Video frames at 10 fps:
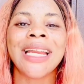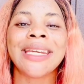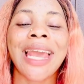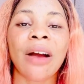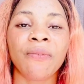
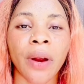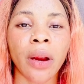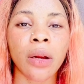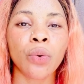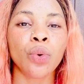They are
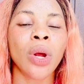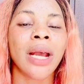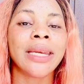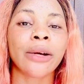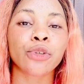very good,
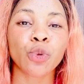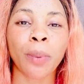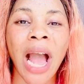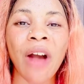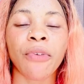they are
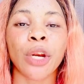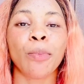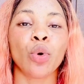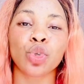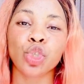super affordable.